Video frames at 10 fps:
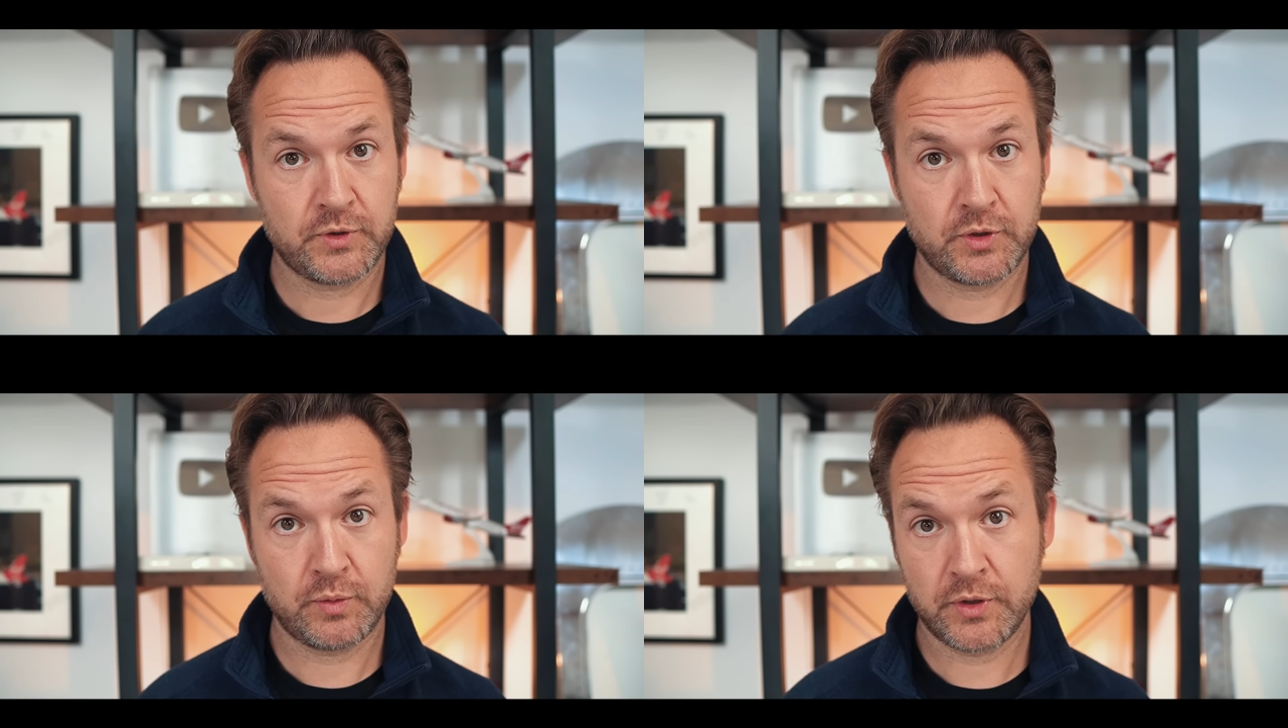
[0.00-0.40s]

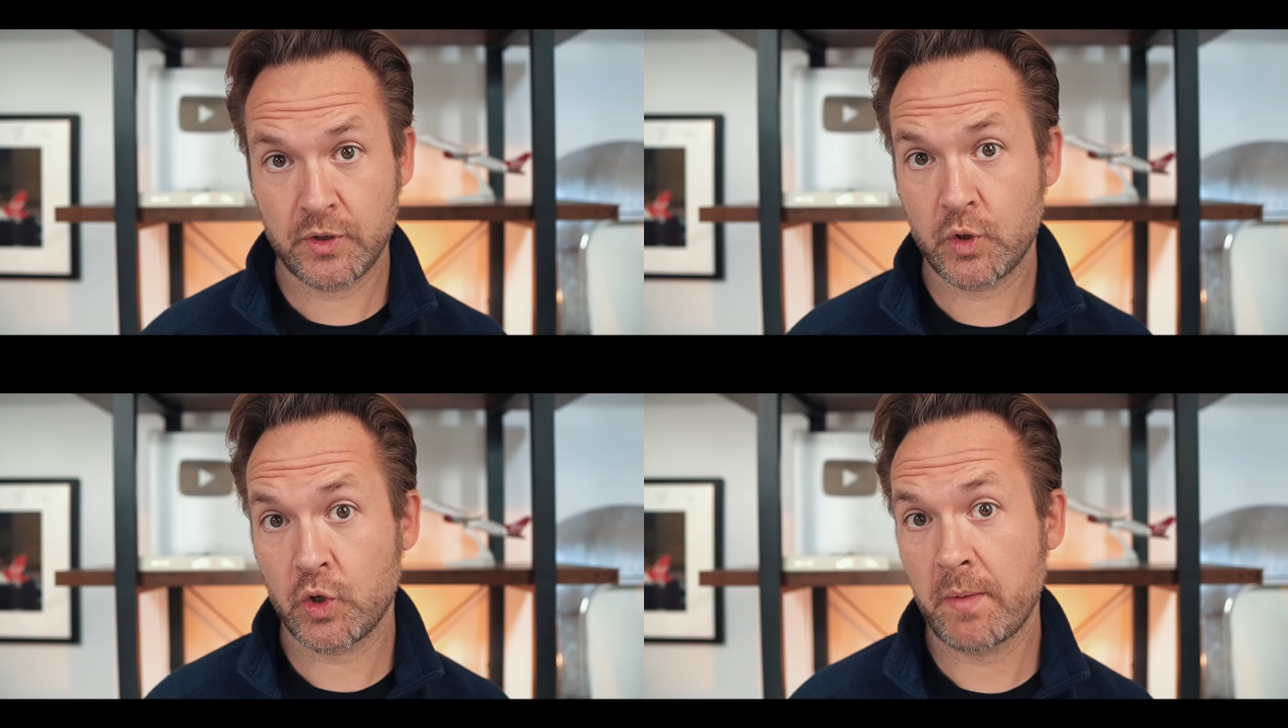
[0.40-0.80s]
to the
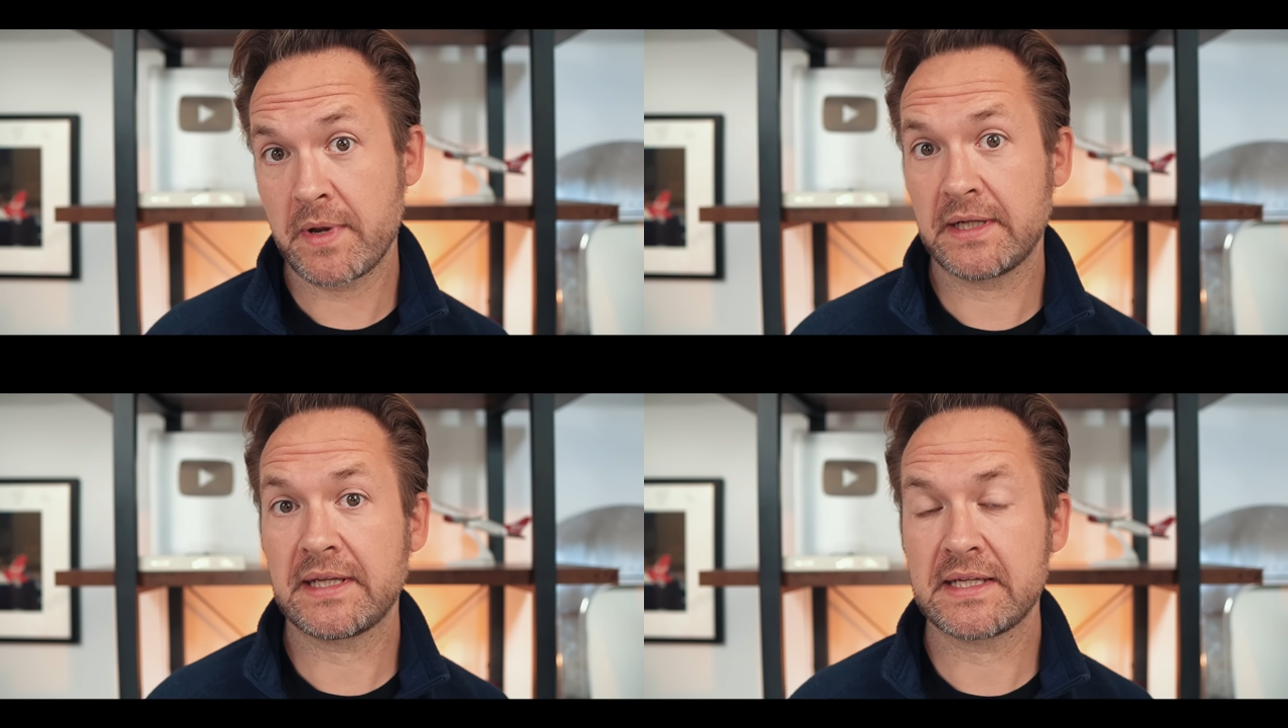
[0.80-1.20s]

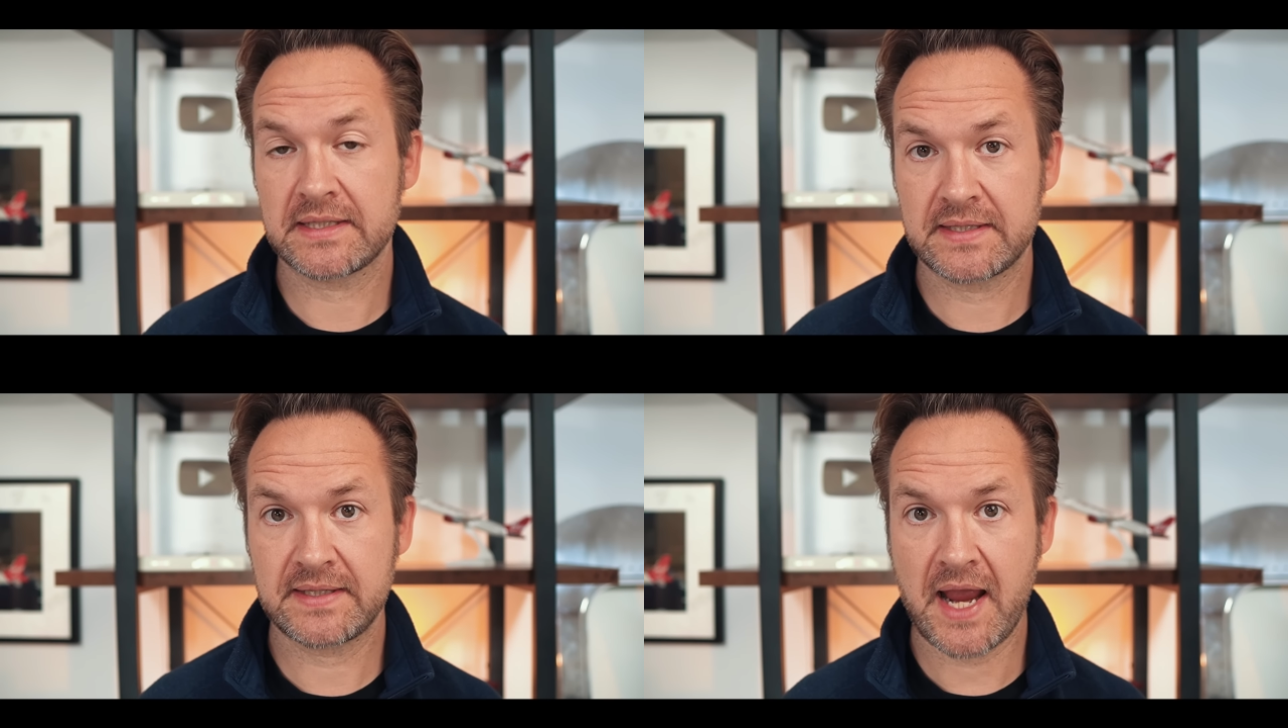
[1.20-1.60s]
criminally
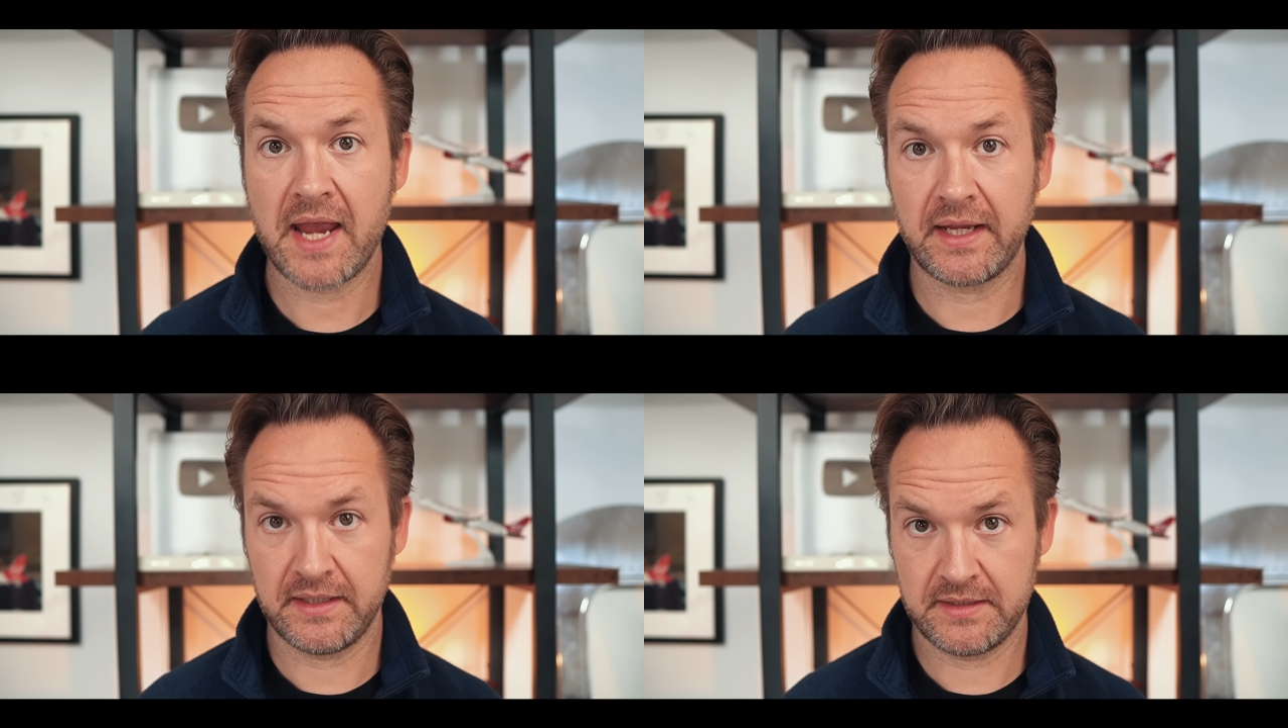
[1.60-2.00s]

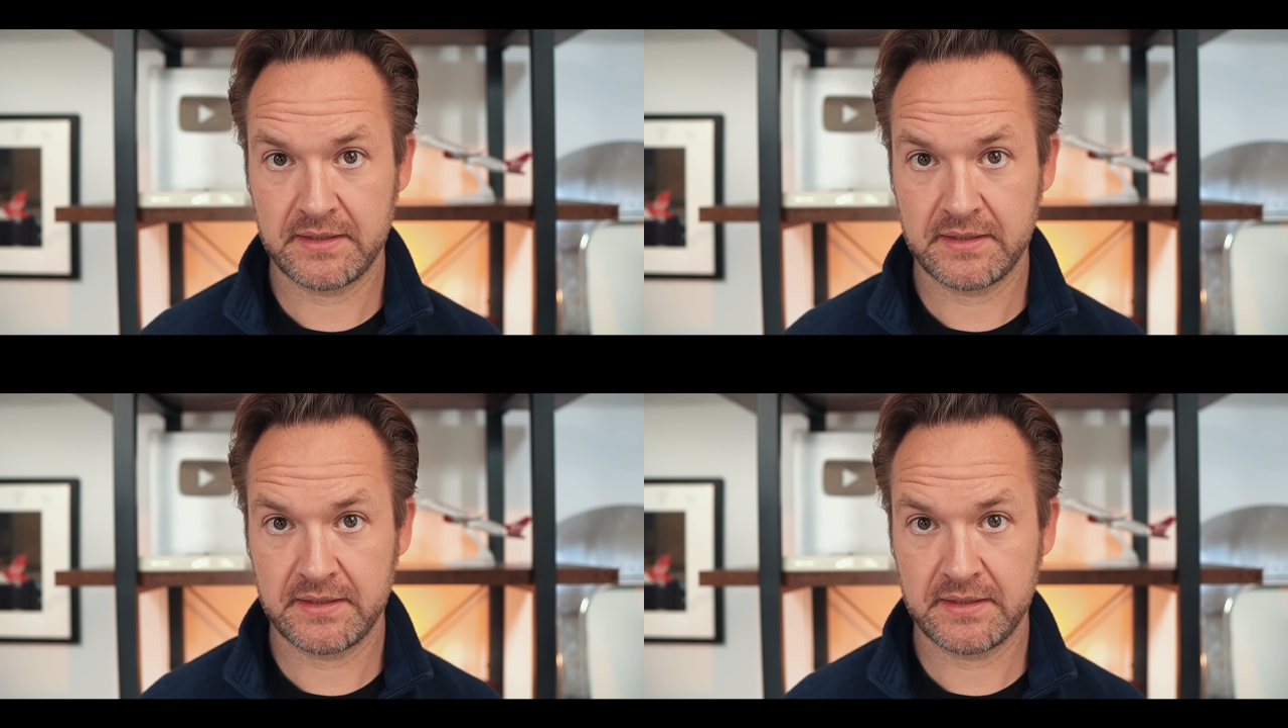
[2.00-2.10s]
insane.